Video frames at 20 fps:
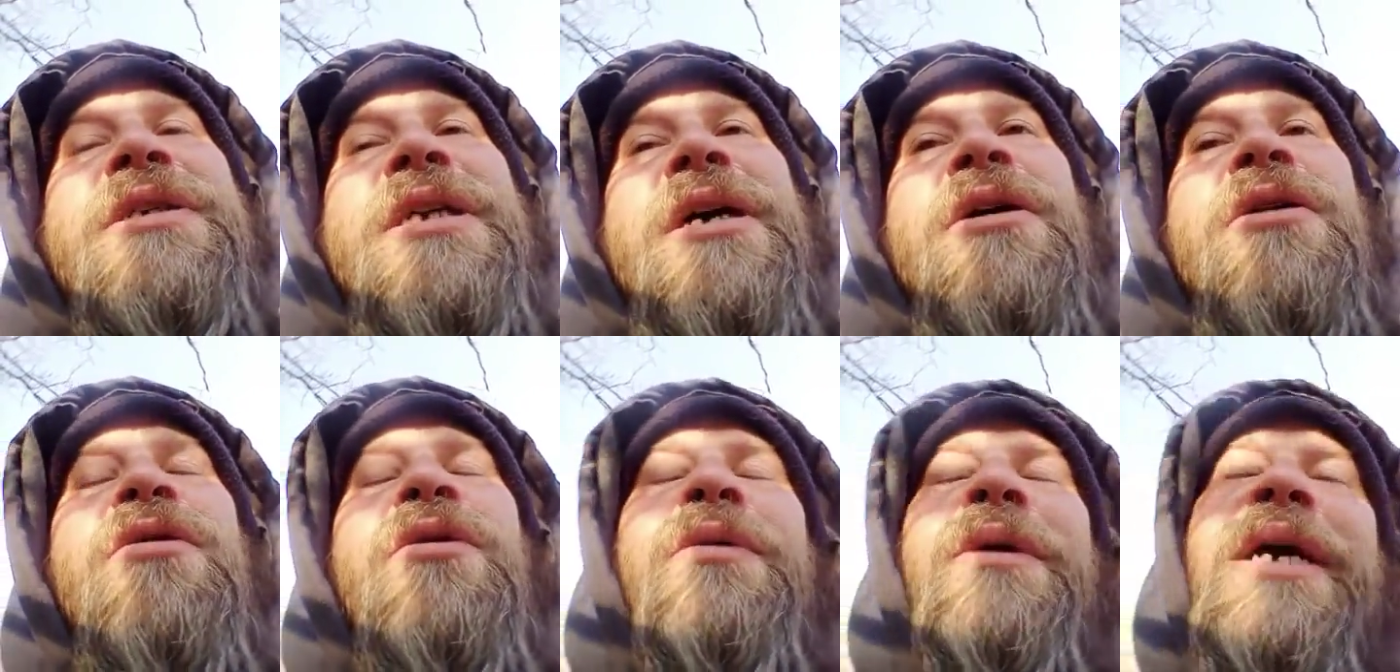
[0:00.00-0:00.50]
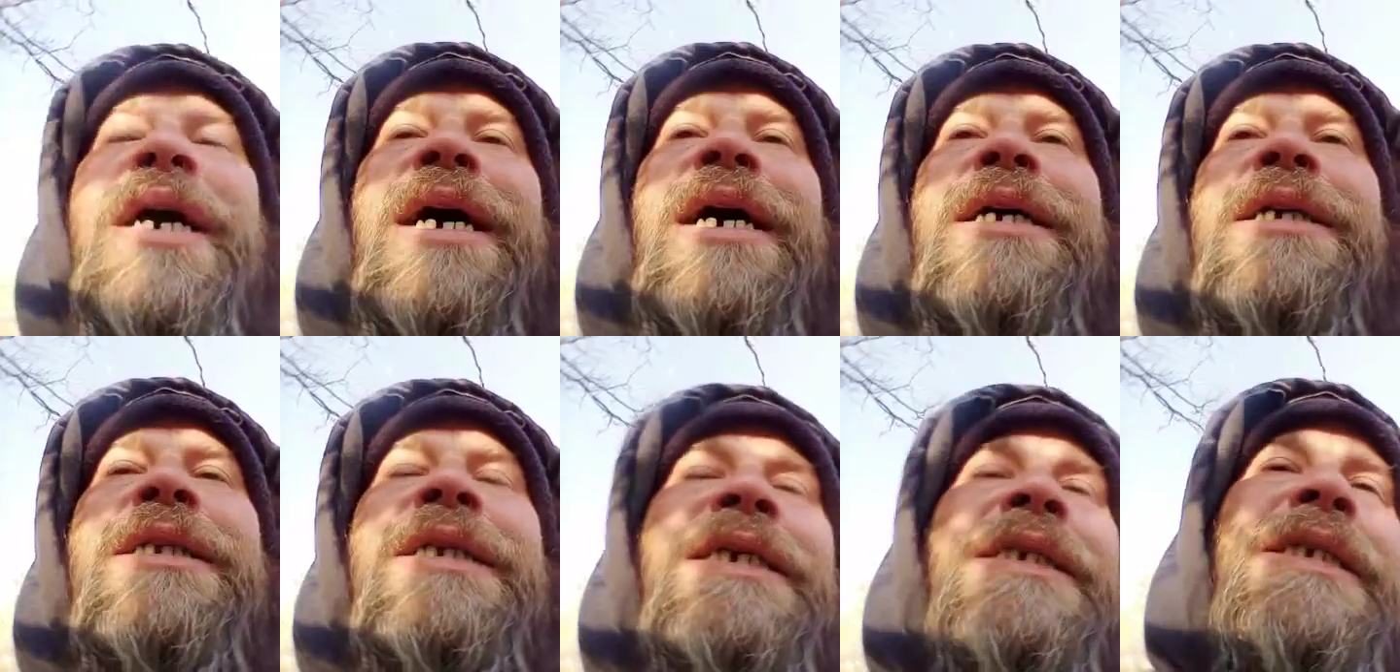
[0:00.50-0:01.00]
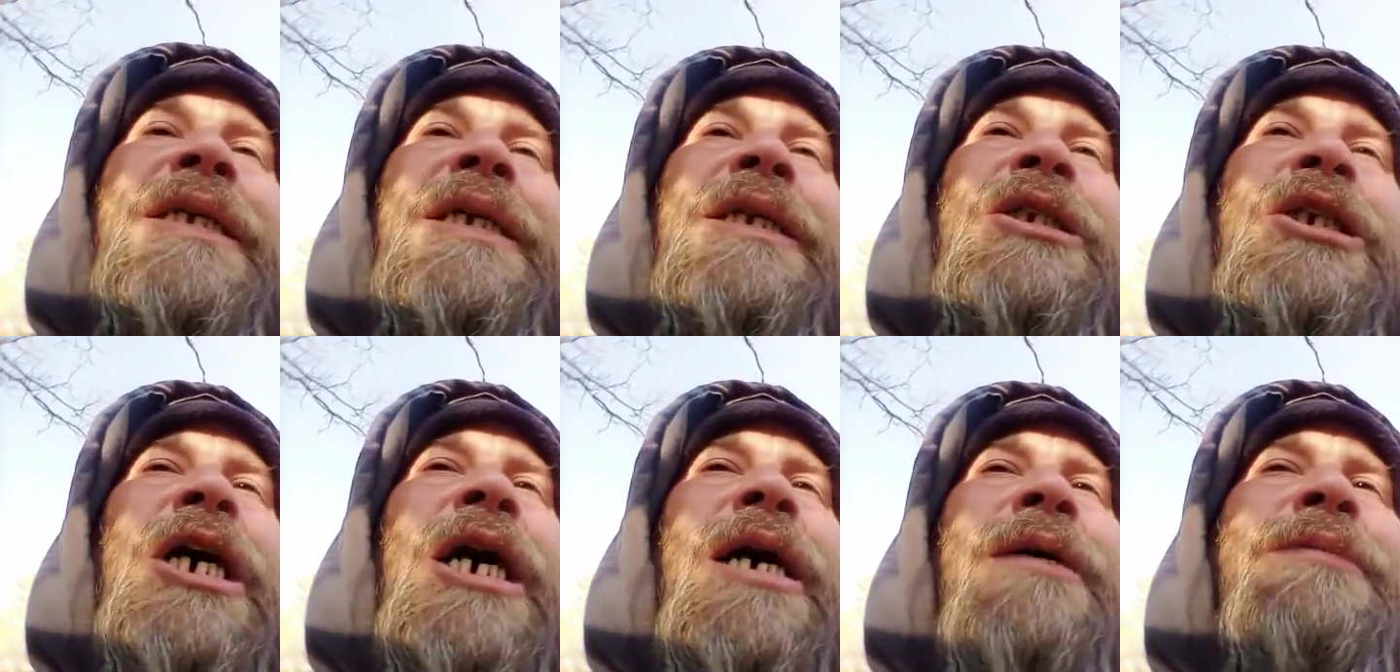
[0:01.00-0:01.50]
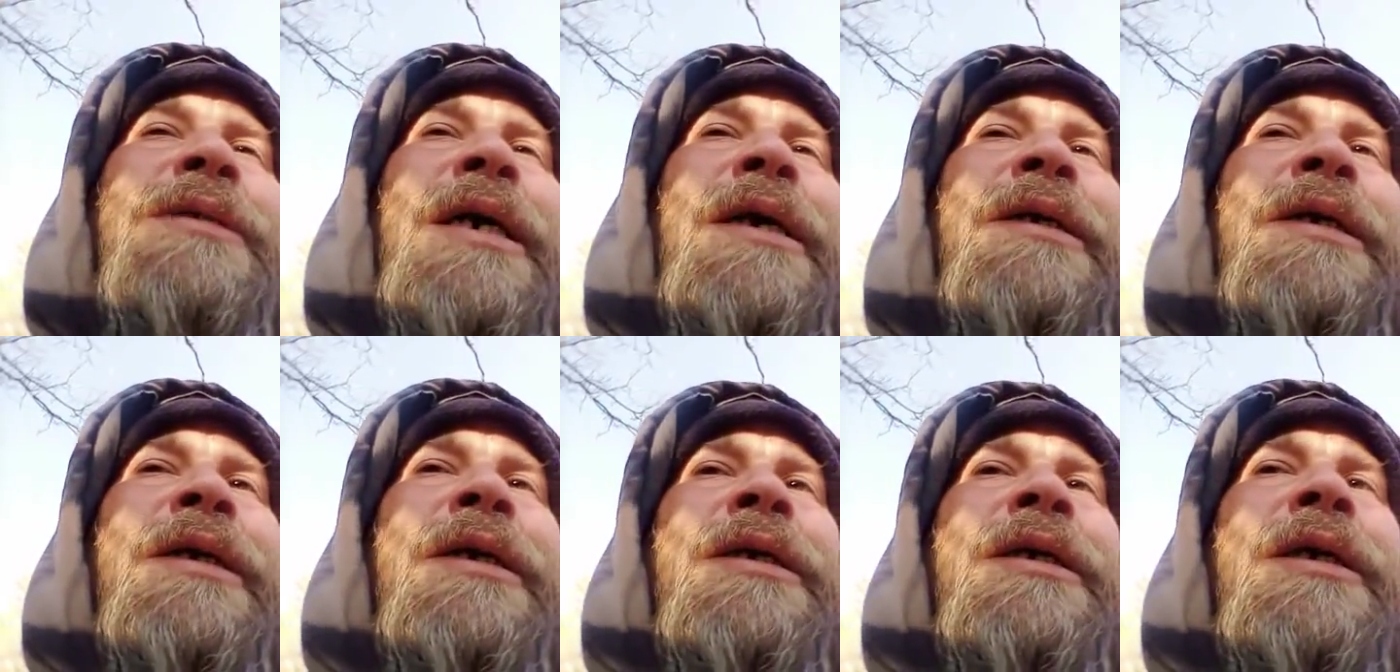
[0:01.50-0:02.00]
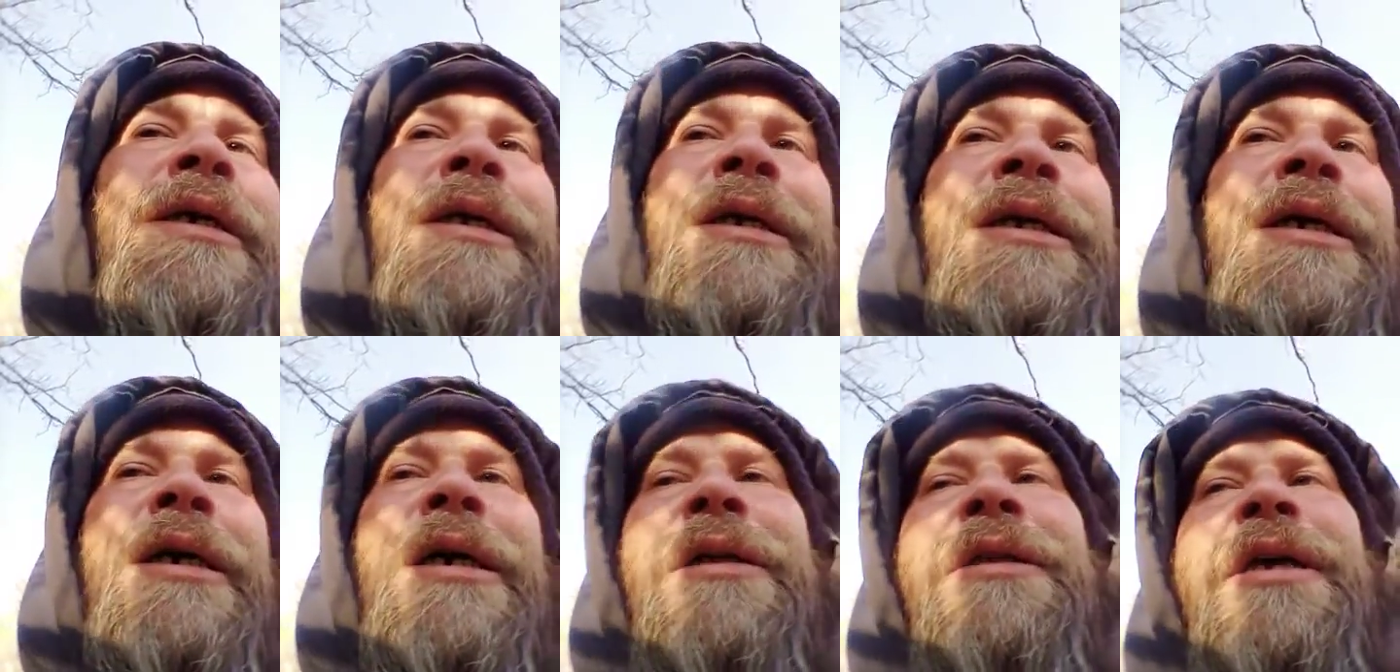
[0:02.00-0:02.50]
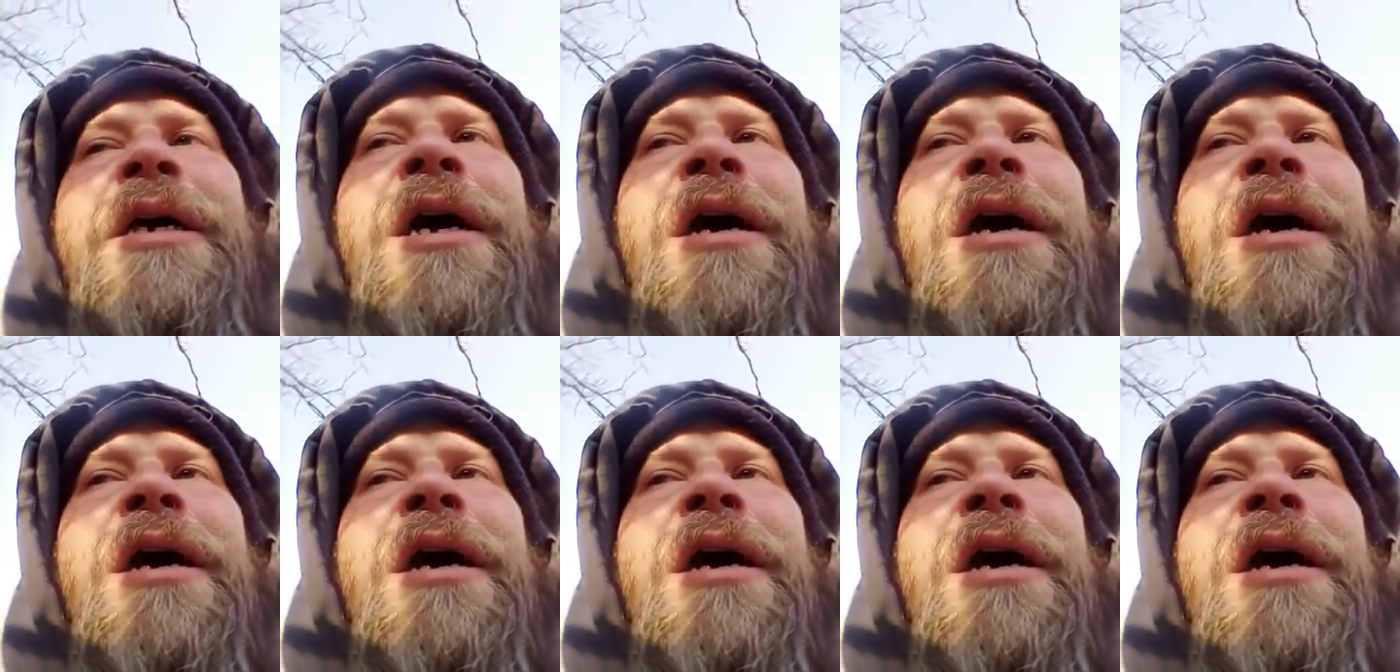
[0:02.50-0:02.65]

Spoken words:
you want to say, oh, we got 16 jobs down here, da da da.